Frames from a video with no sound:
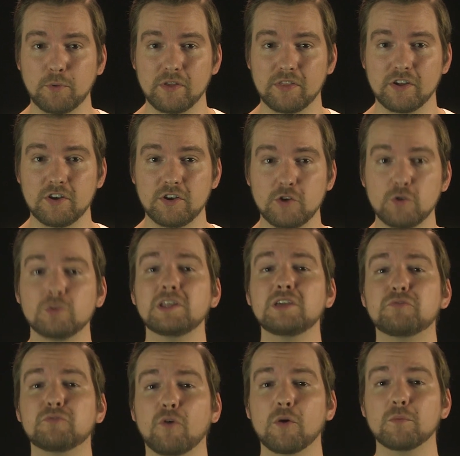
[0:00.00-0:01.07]
with a newly
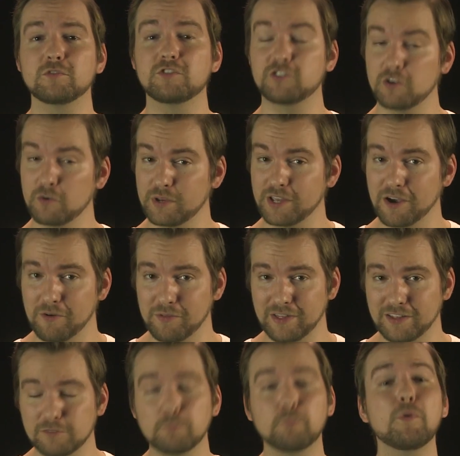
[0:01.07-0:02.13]
formed studio
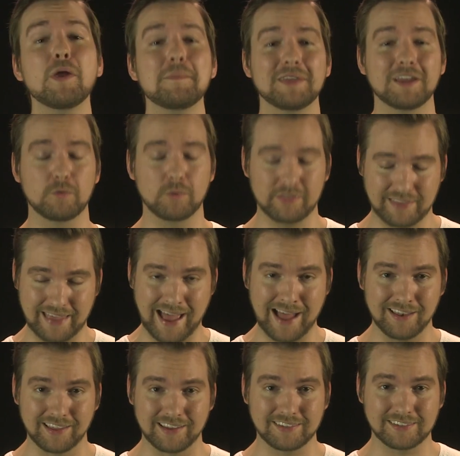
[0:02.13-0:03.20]
that's brimming with
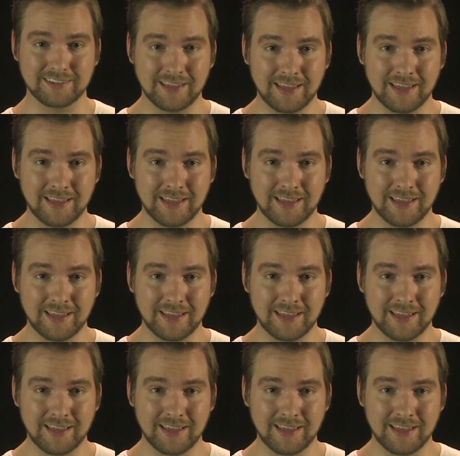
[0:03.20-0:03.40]
talent.